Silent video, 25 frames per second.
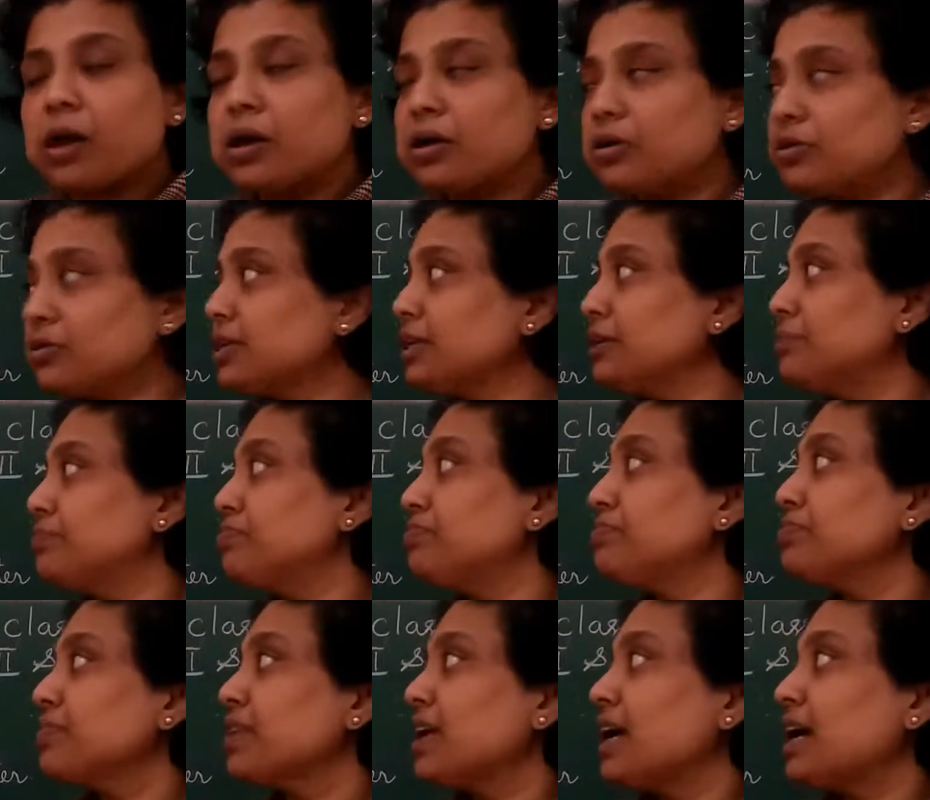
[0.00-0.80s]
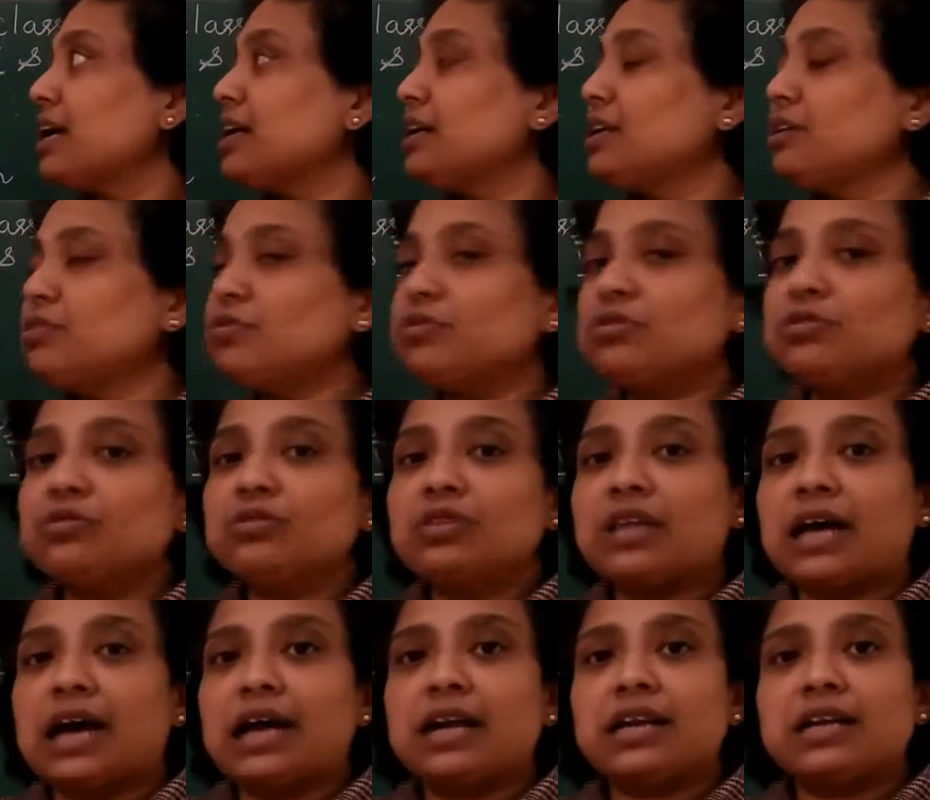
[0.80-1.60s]
Okay, and due to
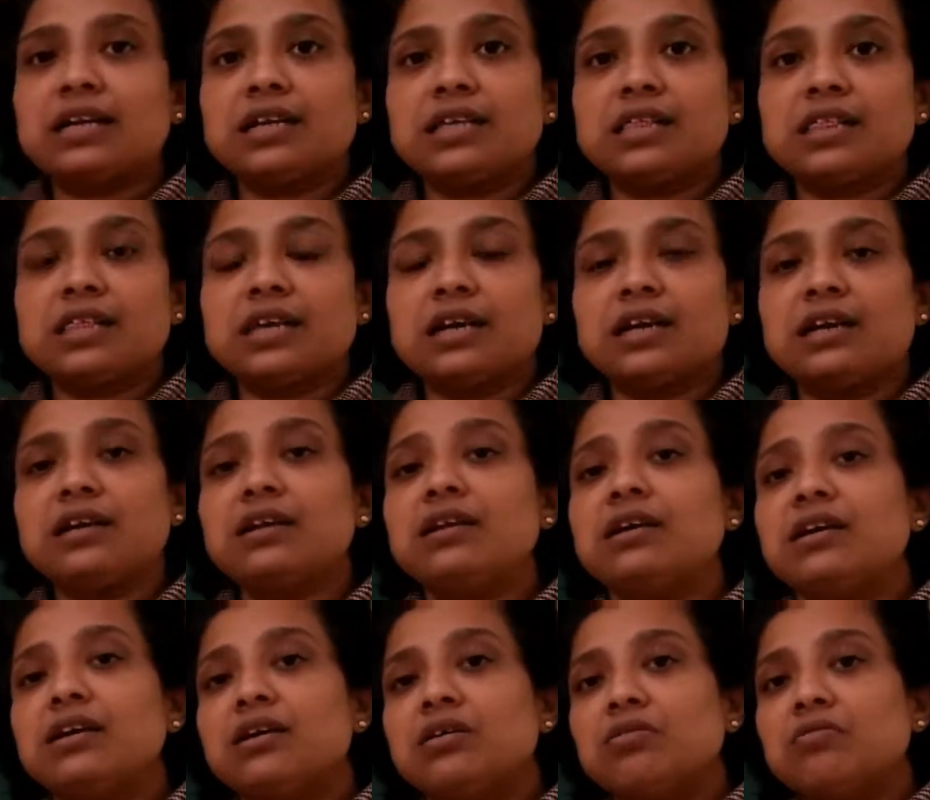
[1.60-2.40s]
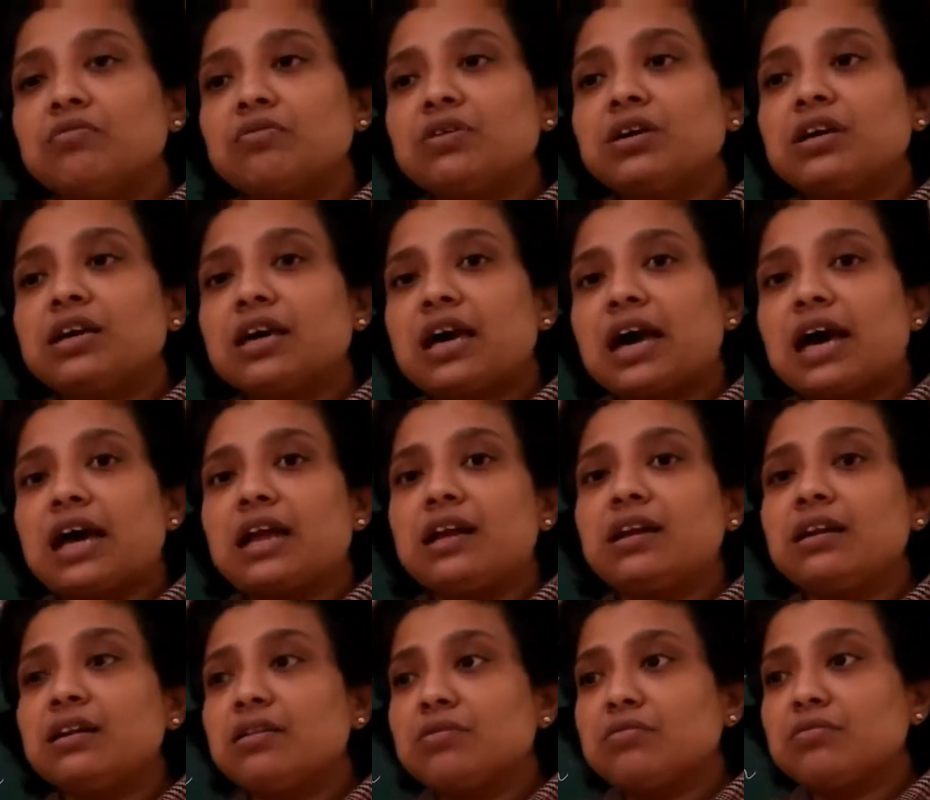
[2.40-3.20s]
that reason we
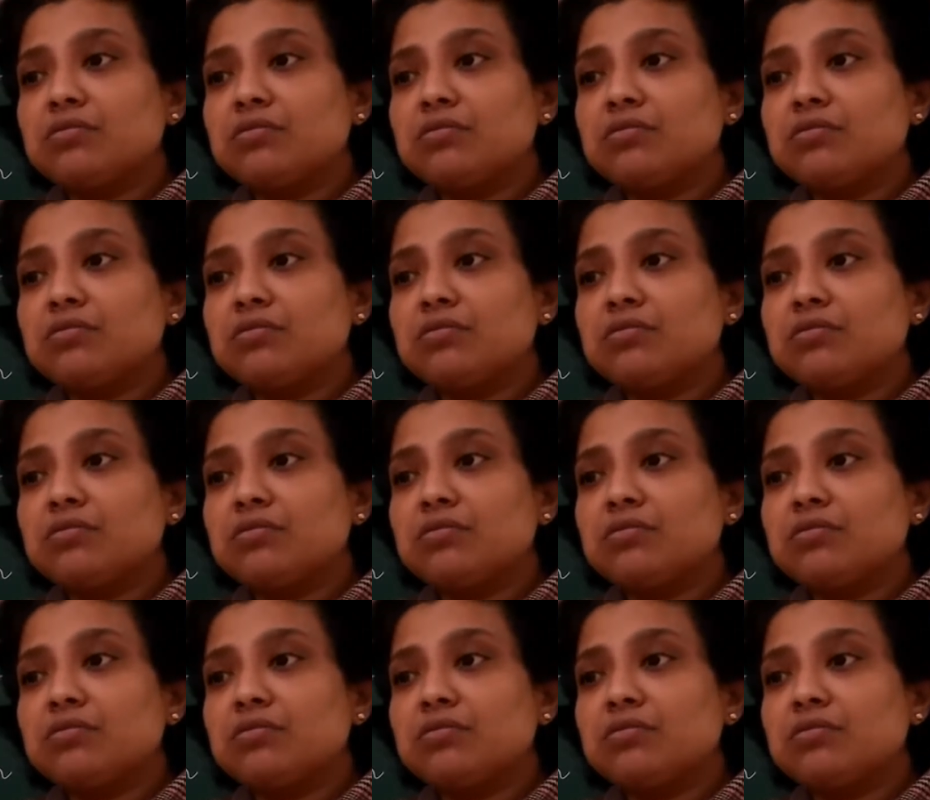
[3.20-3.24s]
can